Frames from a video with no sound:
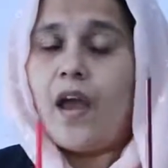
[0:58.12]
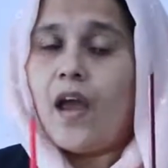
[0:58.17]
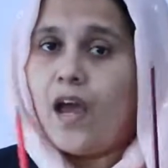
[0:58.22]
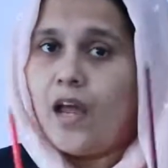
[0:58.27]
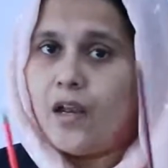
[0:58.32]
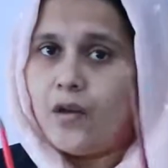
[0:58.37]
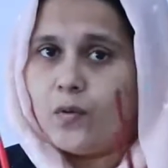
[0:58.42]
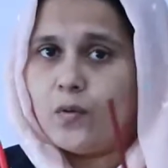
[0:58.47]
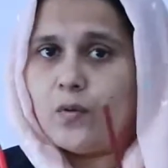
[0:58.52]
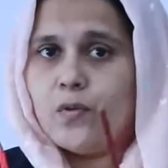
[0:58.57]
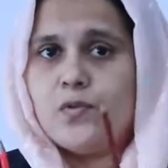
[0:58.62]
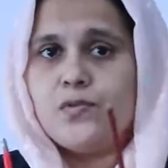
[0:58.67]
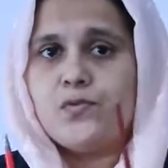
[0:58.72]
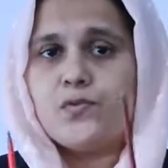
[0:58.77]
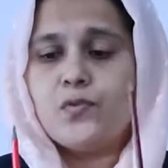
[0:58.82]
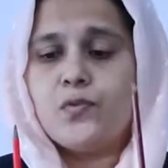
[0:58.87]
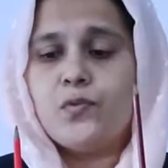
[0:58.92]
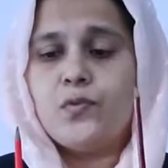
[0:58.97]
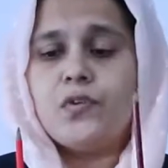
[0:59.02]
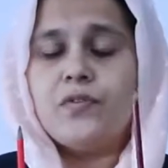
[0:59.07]
And
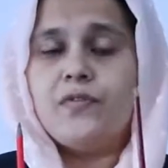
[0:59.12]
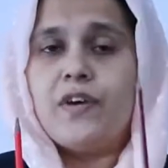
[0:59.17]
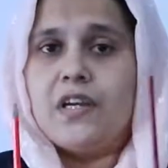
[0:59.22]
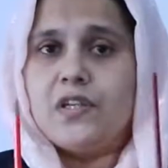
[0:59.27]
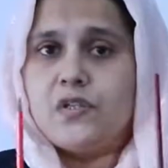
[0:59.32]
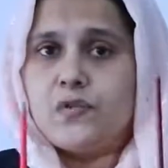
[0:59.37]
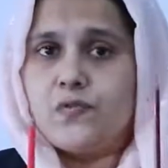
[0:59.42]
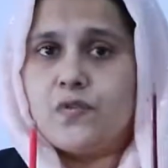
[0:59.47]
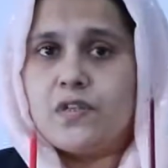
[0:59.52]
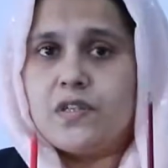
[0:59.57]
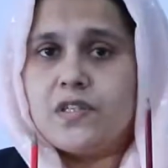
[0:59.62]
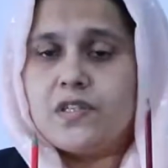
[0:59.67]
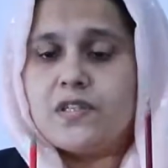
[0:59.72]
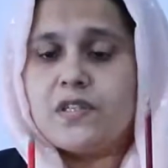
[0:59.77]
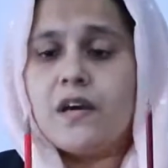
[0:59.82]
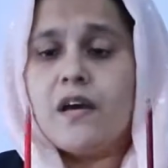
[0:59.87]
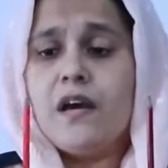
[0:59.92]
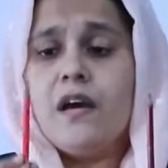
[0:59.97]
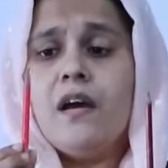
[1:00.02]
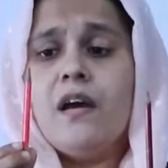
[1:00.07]
also vice
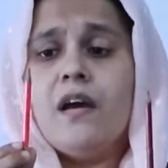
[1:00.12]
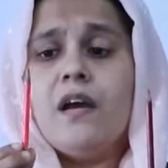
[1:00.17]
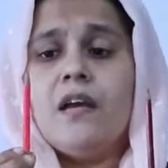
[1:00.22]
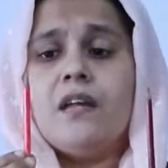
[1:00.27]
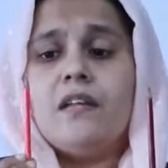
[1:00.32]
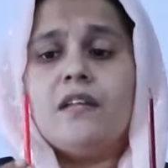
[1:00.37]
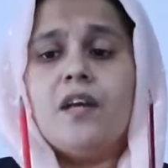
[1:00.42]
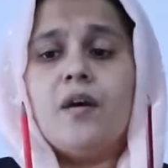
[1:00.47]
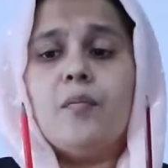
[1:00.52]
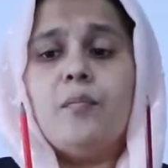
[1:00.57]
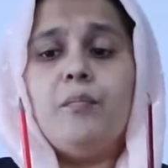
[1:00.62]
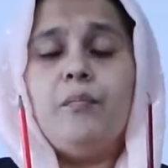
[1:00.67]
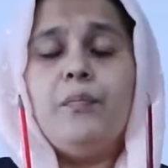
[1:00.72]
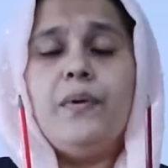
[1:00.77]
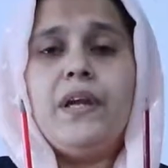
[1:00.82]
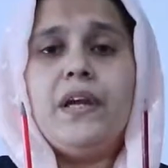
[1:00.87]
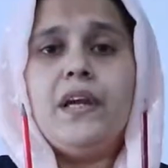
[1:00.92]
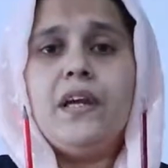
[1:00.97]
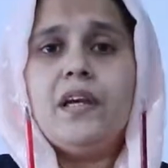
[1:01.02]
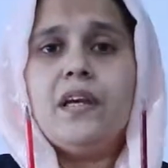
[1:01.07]
versa, the
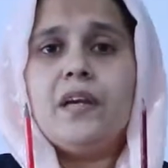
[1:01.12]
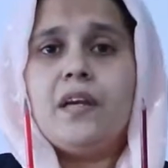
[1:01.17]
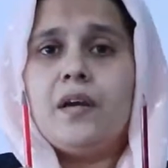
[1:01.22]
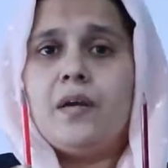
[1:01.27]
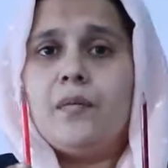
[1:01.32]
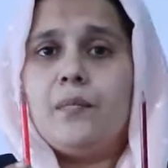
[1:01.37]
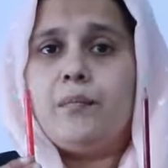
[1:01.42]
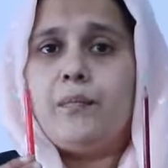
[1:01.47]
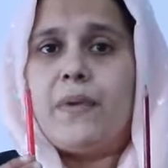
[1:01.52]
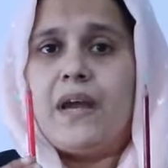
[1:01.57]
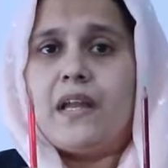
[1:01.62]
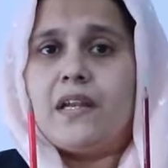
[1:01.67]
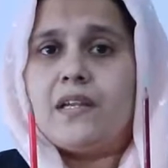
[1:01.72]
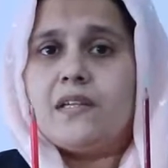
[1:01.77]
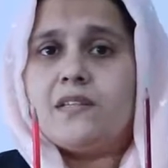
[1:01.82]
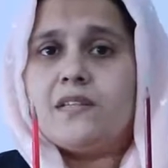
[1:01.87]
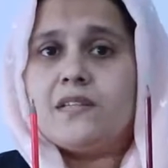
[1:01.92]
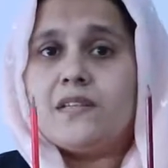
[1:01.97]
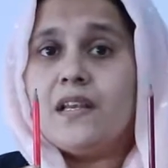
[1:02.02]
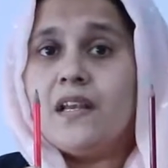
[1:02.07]
pink
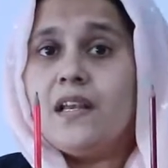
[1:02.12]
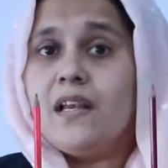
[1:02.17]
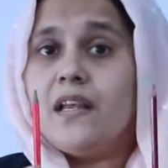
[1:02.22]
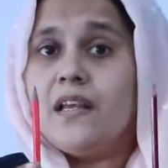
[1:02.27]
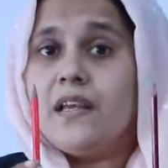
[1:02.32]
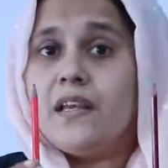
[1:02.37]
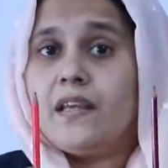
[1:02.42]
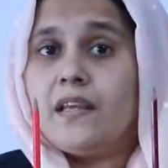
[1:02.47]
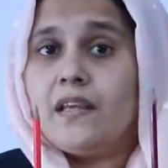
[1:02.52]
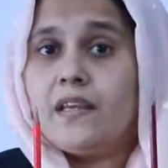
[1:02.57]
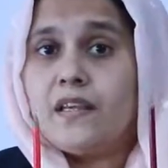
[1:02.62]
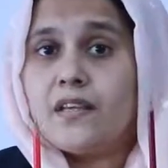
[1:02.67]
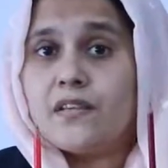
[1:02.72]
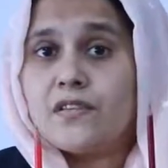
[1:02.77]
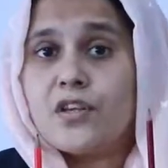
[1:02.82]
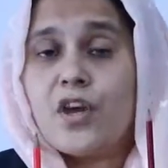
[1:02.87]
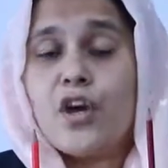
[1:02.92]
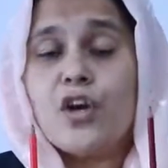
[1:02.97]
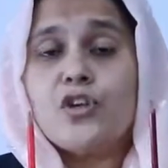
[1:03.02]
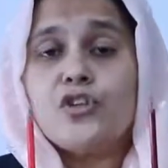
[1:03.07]
pencil
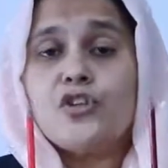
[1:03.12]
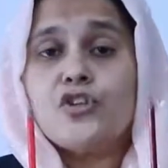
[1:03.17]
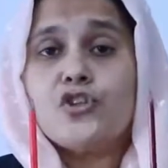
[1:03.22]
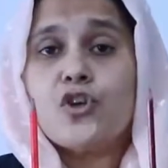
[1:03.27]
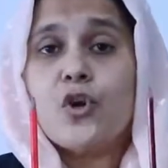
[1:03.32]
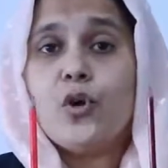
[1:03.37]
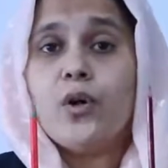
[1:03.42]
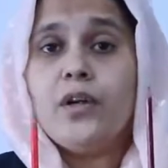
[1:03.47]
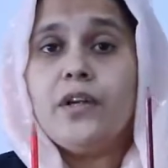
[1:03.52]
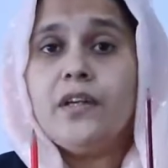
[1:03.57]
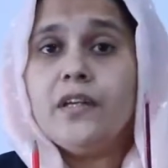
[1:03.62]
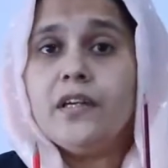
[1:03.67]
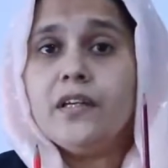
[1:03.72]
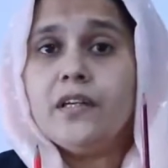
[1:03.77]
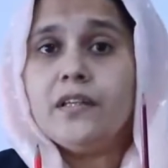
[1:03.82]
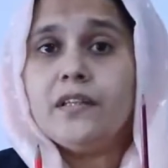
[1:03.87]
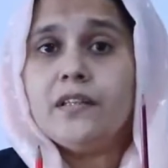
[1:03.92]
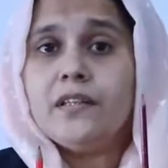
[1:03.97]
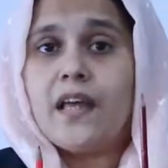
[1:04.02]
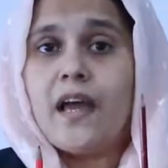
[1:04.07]
is
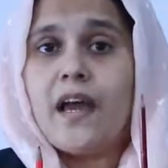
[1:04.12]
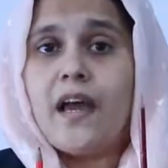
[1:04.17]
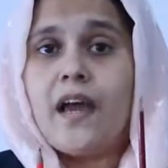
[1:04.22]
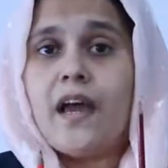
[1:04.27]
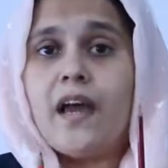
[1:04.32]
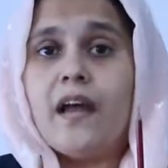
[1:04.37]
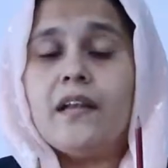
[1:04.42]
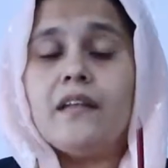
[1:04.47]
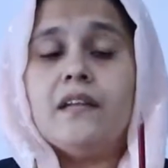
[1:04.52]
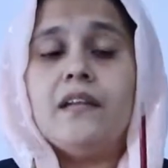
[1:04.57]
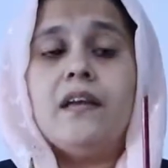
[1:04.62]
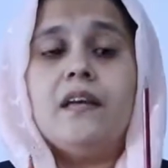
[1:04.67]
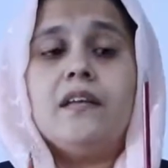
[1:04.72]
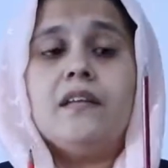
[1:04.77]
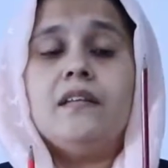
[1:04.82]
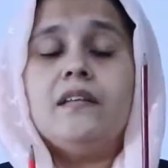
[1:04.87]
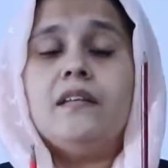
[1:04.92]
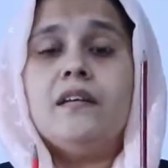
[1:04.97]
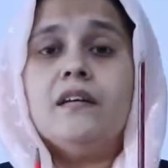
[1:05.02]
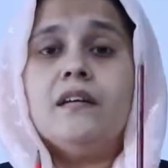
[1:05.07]
shorter than
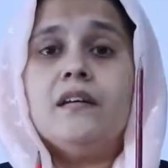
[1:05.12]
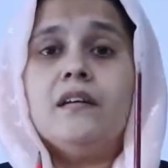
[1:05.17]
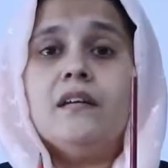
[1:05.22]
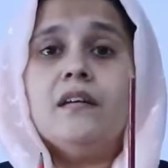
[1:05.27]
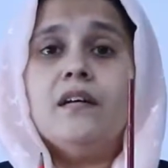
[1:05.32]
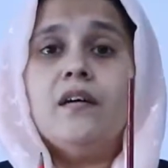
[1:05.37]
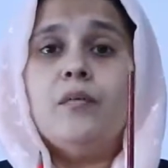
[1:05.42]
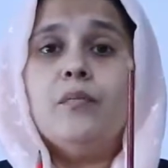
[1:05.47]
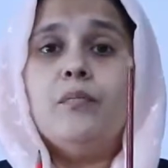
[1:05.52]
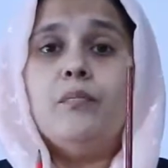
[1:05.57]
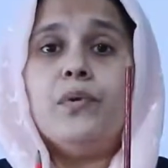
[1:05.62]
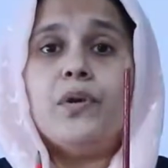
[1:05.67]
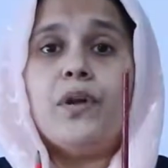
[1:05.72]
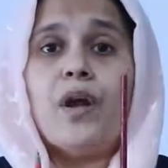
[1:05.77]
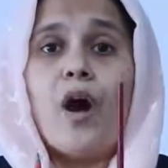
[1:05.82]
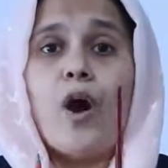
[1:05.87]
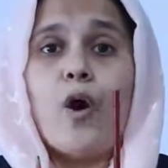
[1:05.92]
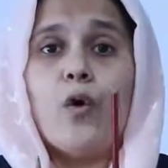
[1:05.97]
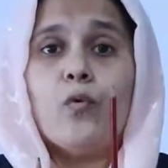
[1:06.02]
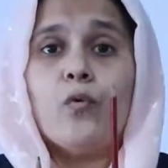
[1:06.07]
the
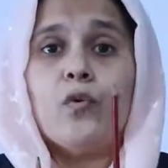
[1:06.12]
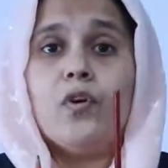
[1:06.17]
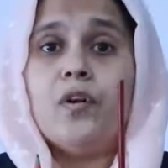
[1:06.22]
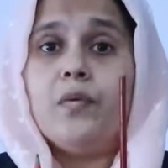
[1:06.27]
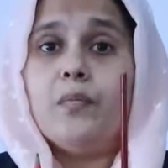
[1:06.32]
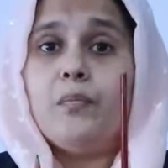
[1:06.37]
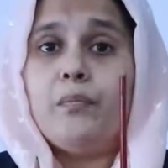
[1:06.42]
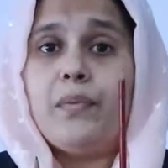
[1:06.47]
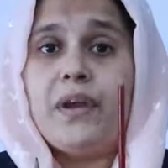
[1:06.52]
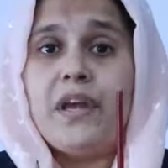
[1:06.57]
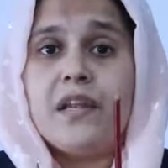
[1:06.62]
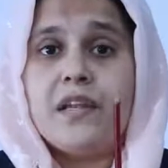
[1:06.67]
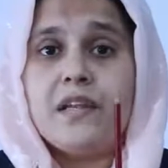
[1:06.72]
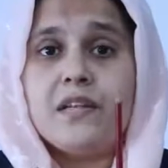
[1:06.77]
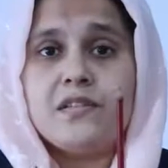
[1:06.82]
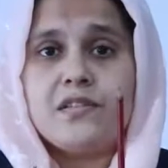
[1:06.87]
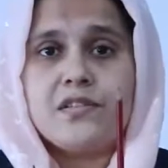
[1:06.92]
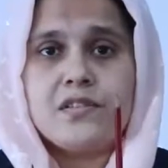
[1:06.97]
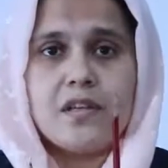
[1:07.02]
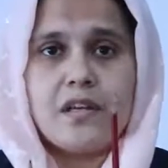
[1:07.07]
brown
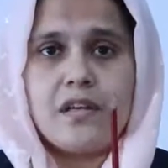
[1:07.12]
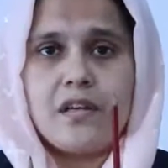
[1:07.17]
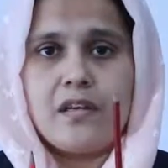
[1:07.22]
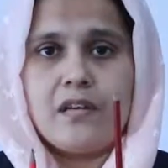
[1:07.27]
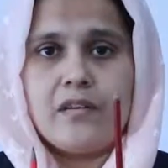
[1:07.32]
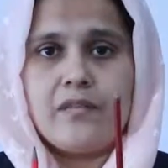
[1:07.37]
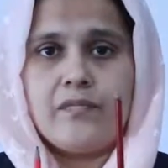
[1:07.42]
pencil.